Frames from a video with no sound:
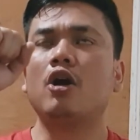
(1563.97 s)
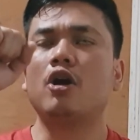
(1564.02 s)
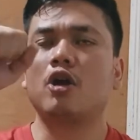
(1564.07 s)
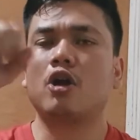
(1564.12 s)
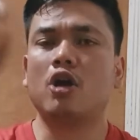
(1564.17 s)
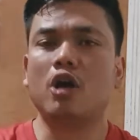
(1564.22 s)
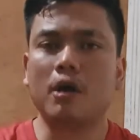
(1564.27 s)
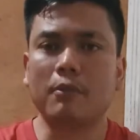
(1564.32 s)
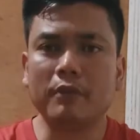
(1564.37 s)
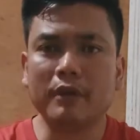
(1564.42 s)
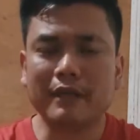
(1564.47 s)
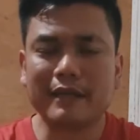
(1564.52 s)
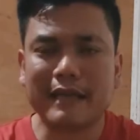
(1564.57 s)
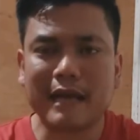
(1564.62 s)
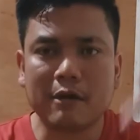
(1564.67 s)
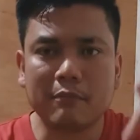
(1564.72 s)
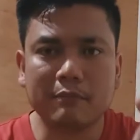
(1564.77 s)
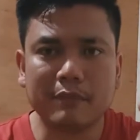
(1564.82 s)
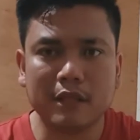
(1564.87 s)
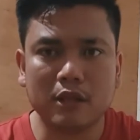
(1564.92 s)
Comment
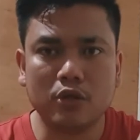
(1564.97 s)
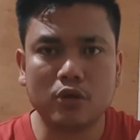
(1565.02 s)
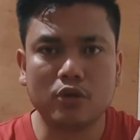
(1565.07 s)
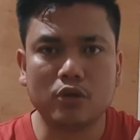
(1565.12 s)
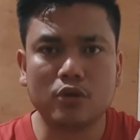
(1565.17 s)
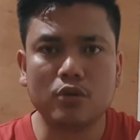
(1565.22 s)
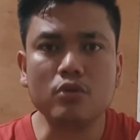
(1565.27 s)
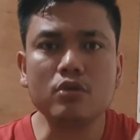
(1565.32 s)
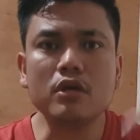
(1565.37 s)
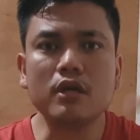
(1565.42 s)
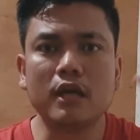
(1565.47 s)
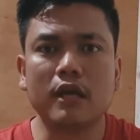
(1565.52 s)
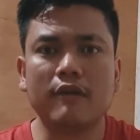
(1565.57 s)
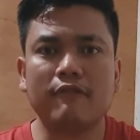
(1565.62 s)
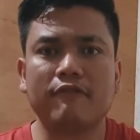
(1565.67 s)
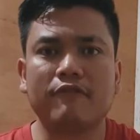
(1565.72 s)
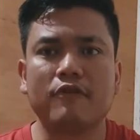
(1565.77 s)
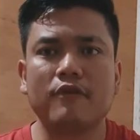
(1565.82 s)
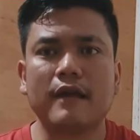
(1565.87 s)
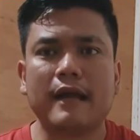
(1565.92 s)
down below
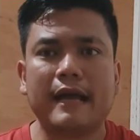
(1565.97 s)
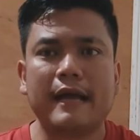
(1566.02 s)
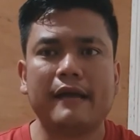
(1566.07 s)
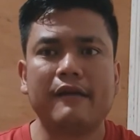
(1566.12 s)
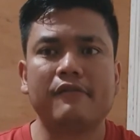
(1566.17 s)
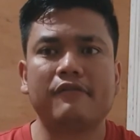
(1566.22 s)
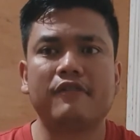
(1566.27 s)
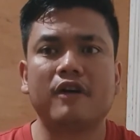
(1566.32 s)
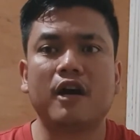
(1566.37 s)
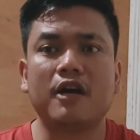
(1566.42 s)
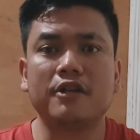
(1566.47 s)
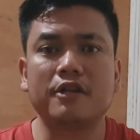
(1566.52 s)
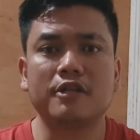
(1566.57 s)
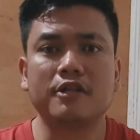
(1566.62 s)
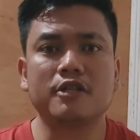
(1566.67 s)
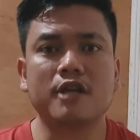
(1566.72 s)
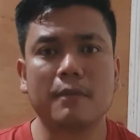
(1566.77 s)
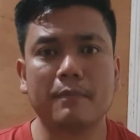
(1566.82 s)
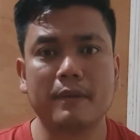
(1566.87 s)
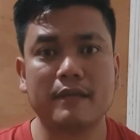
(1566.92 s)
if you have other
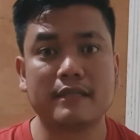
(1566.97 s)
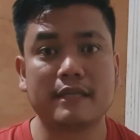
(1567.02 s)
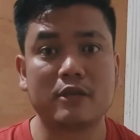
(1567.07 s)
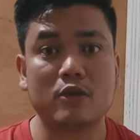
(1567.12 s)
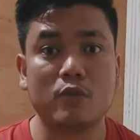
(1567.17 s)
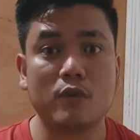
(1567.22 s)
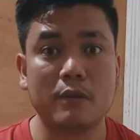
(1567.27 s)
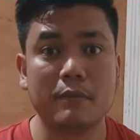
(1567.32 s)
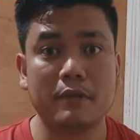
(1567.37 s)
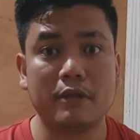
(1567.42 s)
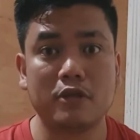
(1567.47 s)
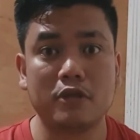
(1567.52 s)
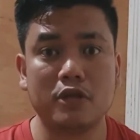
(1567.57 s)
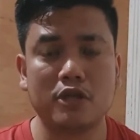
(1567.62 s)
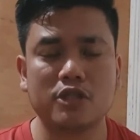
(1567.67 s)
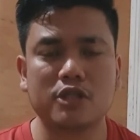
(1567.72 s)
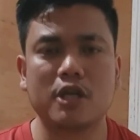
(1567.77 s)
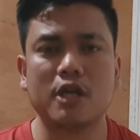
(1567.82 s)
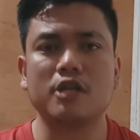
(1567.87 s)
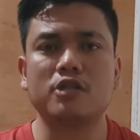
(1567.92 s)
topics that you want me to
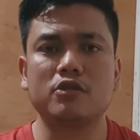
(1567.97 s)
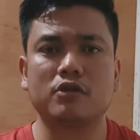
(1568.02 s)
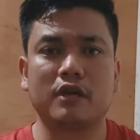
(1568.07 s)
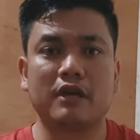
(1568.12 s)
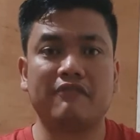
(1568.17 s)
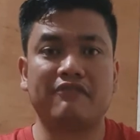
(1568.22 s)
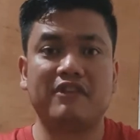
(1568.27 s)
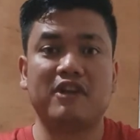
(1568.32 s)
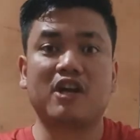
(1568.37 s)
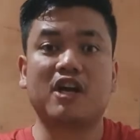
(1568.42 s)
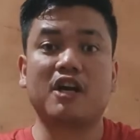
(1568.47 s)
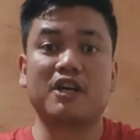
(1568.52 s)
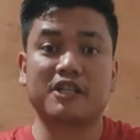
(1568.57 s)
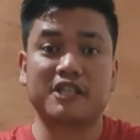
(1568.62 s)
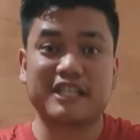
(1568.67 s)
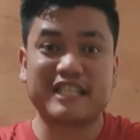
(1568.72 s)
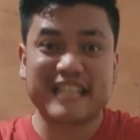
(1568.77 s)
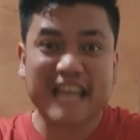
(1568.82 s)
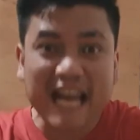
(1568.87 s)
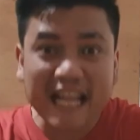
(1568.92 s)
discuss, or if there are
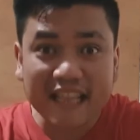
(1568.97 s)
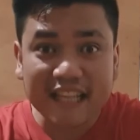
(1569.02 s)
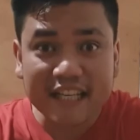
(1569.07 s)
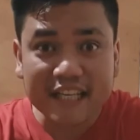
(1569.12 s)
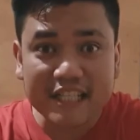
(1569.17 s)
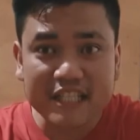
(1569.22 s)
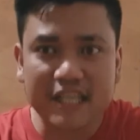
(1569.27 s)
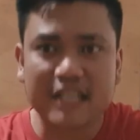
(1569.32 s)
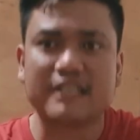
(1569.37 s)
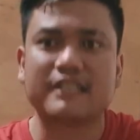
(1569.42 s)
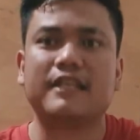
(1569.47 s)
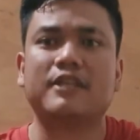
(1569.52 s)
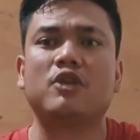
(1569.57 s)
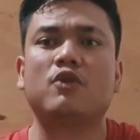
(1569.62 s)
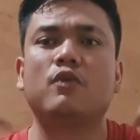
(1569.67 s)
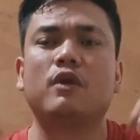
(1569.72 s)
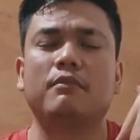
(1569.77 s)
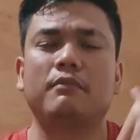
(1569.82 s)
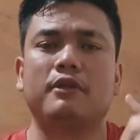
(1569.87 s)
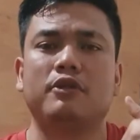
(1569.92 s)
challenges that you
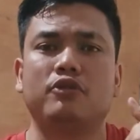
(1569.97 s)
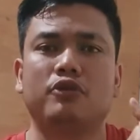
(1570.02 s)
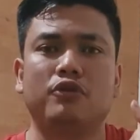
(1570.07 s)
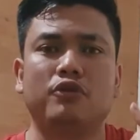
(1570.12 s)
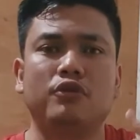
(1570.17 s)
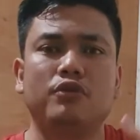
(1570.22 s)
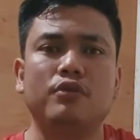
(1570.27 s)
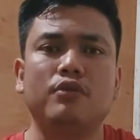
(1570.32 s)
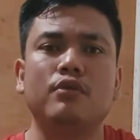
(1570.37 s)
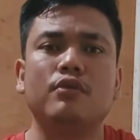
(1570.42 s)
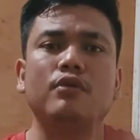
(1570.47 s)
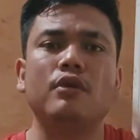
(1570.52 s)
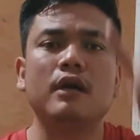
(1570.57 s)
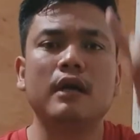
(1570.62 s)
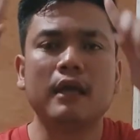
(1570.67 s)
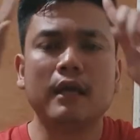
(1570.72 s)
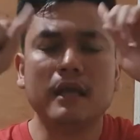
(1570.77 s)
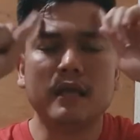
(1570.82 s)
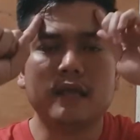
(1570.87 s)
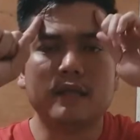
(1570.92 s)
want me to do,
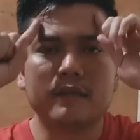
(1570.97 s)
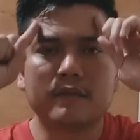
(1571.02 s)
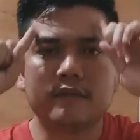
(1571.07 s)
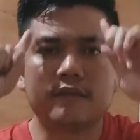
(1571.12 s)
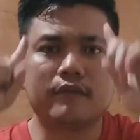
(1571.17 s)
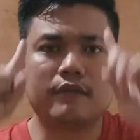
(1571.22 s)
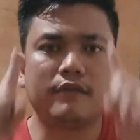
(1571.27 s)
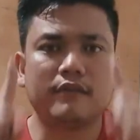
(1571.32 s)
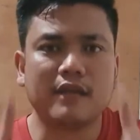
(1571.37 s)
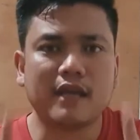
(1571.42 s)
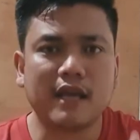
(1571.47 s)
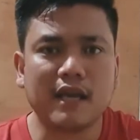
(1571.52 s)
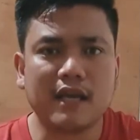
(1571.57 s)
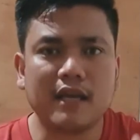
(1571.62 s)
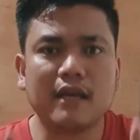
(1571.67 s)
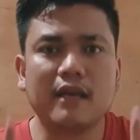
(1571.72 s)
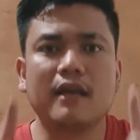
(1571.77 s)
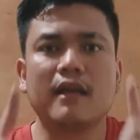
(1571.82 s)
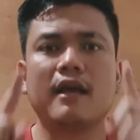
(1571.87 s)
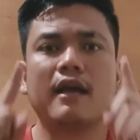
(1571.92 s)

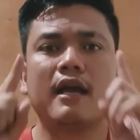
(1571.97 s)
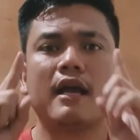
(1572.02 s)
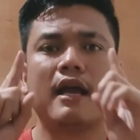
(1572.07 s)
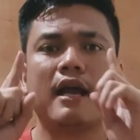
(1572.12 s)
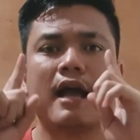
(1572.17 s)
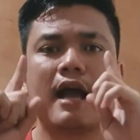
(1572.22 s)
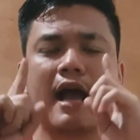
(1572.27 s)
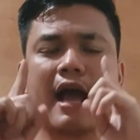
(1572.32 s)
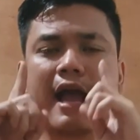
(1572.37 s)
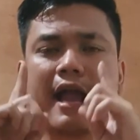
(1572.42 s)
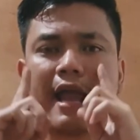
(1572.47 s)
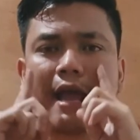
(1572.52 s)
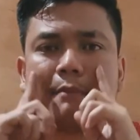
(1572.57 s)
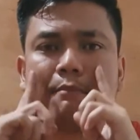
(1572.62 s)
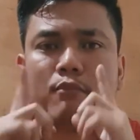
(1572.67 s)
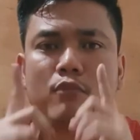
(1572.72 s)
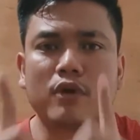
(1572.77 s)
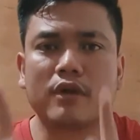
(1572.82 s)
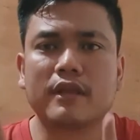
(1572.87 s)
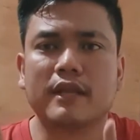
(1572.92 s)
then I am
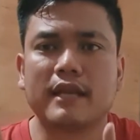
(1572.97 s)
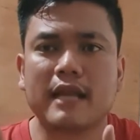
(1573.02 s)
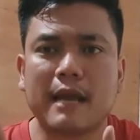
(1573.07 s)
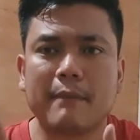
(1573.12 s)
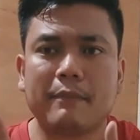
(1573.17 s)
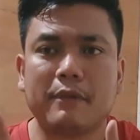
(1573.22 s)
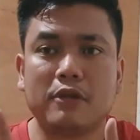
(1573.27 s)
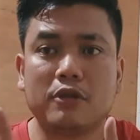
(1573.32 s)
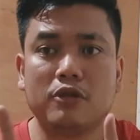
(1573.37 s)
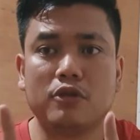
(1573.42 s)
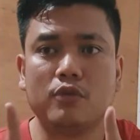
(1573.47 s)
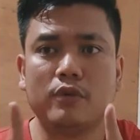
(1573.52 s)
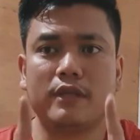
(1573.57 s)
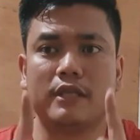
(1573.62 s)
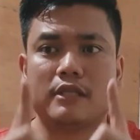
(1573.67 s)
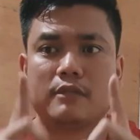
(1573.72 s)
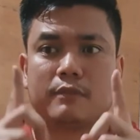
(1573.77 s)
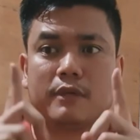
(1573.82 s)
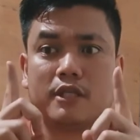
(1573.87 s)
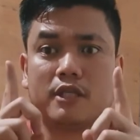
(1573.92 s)
more than happy to do it,
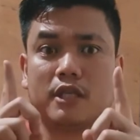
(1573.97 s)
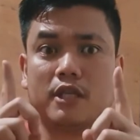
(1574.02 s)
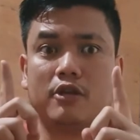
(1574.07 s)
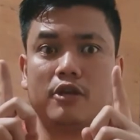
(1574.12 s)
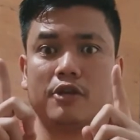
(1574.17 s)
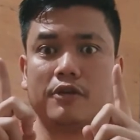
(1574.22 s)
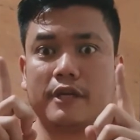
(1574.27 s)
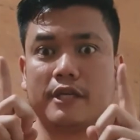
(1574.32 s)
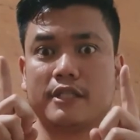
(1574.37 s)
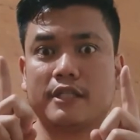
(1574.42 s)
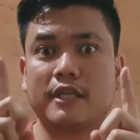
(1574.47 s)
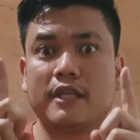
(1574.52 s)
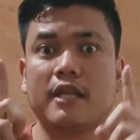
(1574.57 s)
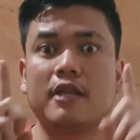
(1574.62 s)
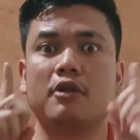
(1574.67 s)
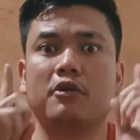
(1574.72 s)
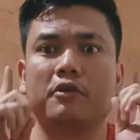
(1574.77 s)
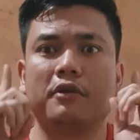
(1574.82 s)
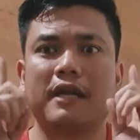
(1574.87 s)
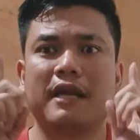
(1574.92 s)
especially on a rest day that
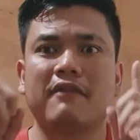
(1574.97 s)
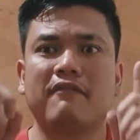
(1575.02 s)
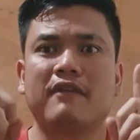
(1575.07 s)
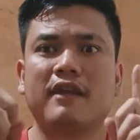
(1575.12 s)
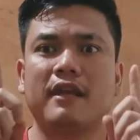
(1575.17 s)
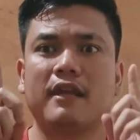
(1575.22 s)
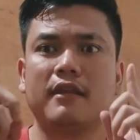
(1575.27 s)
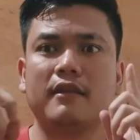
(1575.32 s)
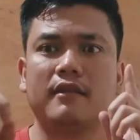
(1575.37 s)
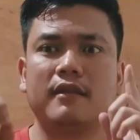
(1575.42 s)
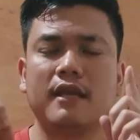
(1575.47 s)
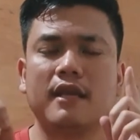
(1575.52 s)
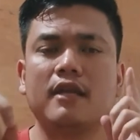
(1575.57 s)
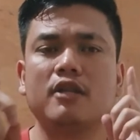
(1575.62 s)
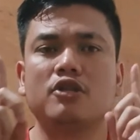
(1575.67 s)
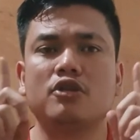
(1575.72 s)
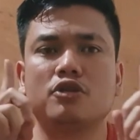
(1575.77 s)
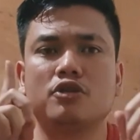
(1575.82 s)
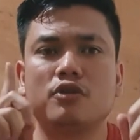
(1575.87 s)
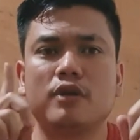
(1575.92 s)
I don't have anything
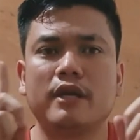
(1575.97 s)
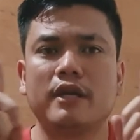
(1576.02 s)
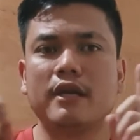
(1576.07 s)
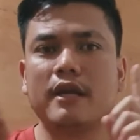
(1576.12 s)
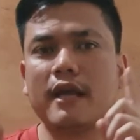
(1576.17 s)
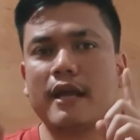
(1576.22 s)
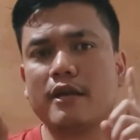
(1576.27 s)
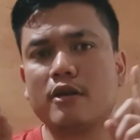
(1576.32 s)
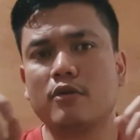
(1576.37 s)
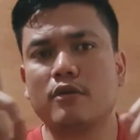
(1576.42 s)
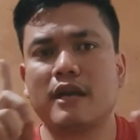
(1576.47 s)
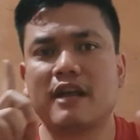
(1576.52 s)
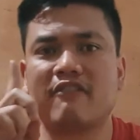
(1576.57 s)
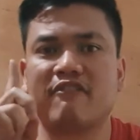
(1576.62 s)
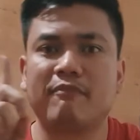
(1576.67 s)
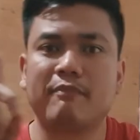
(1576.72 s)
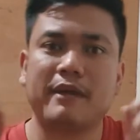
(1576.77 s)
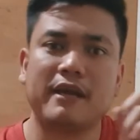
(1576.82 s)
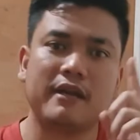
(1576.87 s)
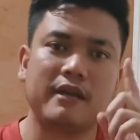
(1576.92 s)
to do and I don't
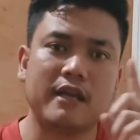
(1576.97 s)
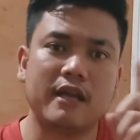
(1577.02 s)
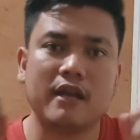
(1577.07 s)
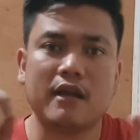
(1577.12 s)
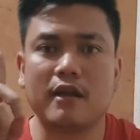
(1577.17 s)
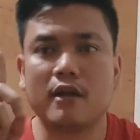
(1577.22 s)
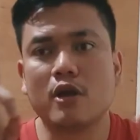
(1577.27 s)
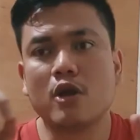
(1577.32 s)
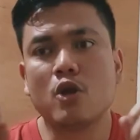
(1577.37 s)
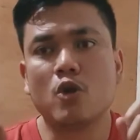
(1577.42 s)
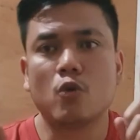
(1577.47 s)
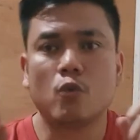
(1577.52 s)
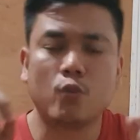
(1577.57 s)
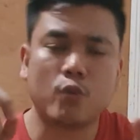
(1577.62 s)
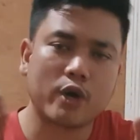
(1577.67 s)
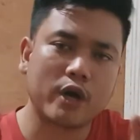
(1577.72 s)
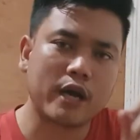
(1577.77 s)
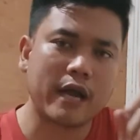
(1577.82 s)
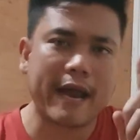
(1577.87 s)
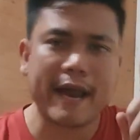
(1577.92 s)
have pending
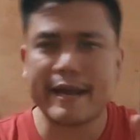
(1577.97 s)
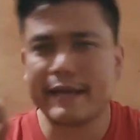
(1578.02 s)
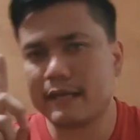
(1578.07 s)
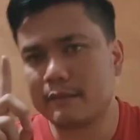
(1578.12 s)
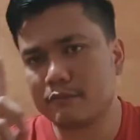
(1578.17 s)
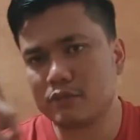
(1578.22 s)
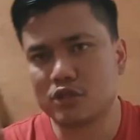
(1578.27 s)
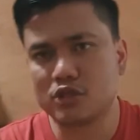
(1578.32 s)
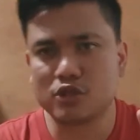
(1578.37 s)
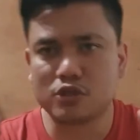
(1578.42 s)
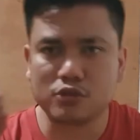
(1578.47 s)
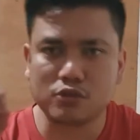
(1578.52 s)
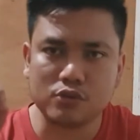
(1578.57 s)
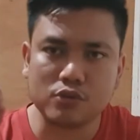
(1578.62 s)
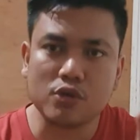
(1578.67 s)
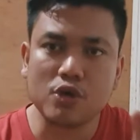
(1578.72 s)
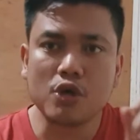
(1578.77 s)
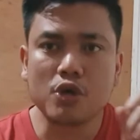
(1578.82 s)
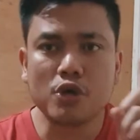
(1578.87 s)
work items to